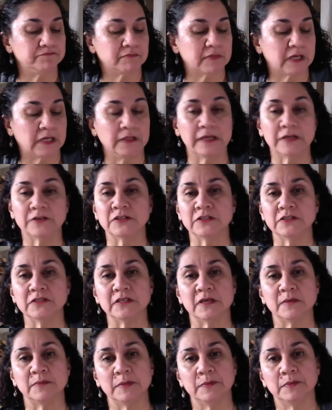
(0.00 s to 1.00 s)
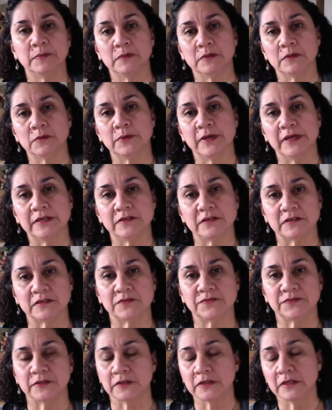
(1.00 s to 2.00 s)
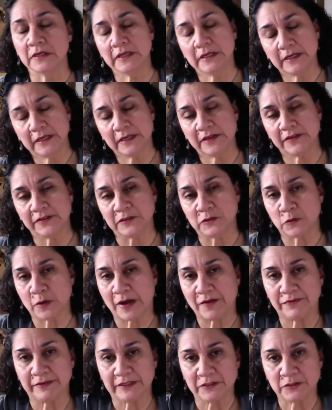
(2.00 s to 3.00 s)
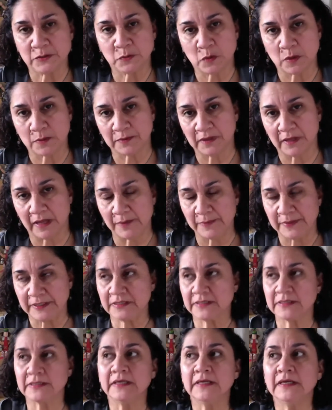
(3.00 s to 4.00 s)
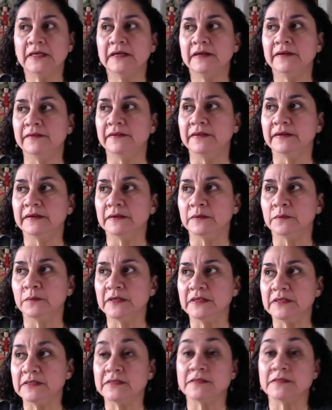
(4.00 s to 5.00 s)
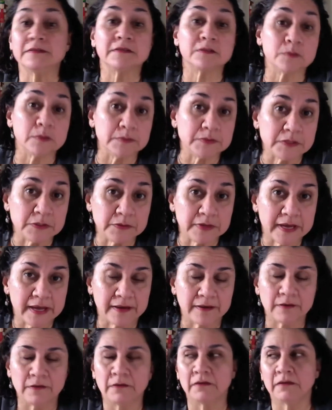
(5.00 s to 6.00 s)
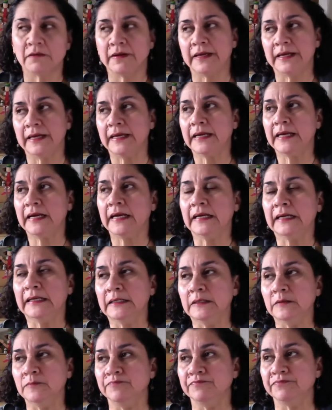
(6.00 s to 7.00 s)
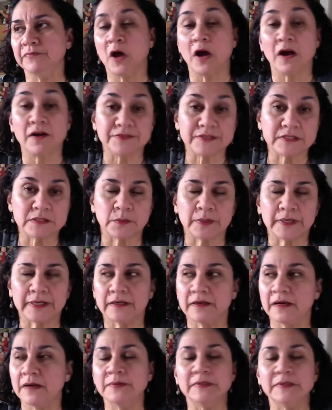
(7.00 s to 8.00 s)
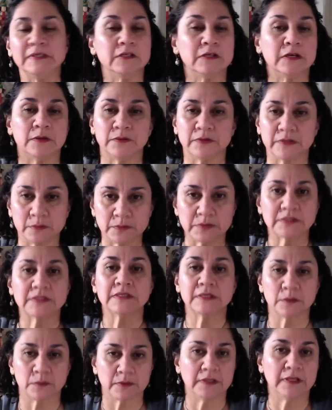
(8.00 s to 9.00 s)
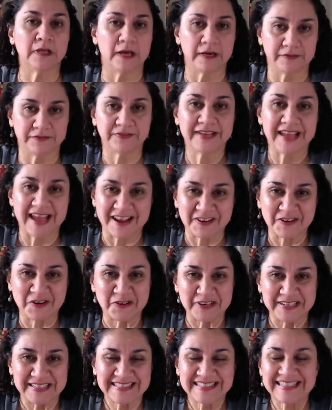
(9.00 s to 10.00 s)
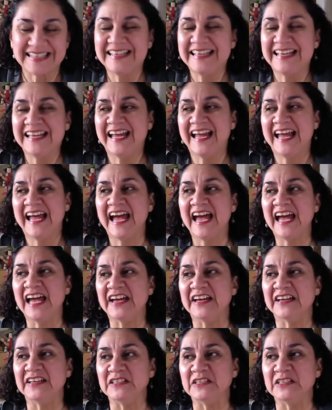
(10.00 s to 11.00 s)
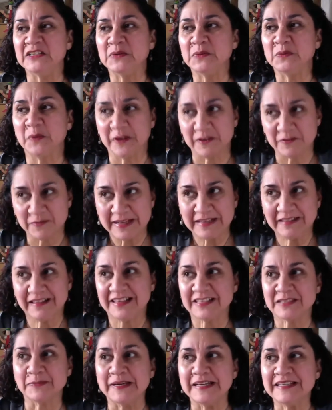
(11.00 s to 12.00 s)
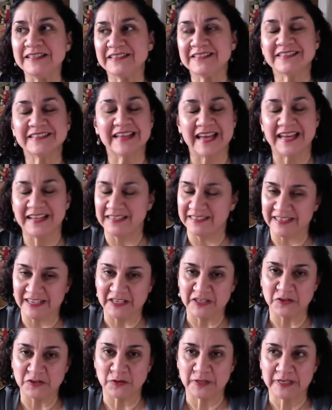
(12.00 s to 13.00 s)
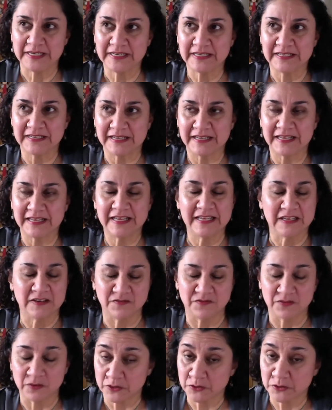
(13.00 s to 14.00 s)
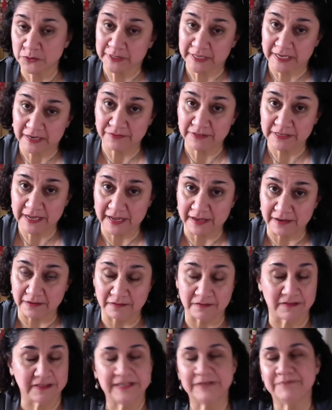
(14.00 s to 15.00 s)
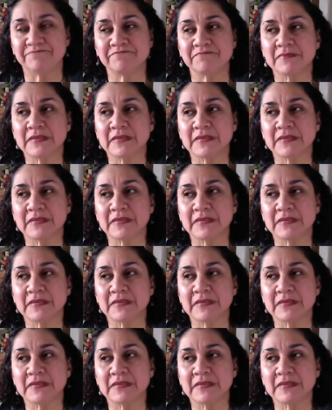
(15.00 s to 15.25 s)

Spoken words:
collections that people will create just for traveling to warm climates. There was swimsuit category, office wear. I mean, there were a lot of categories. And one of my classmates had an entry in virtually every category.